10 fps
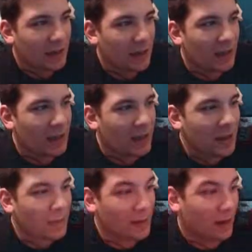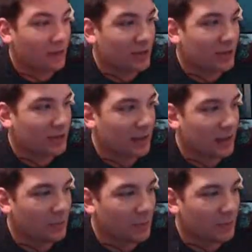Eh, I mean, obviously it's a lot
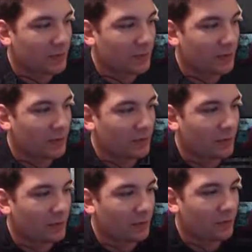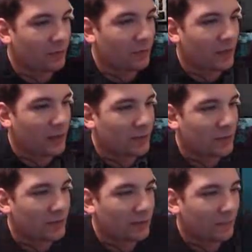of people's video uh, uh,
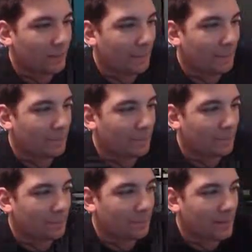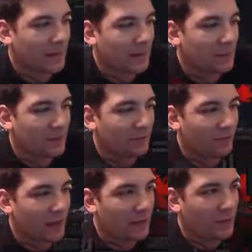faves. My
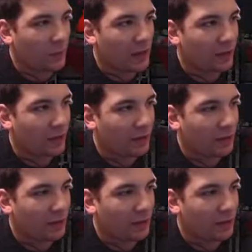feet, lady.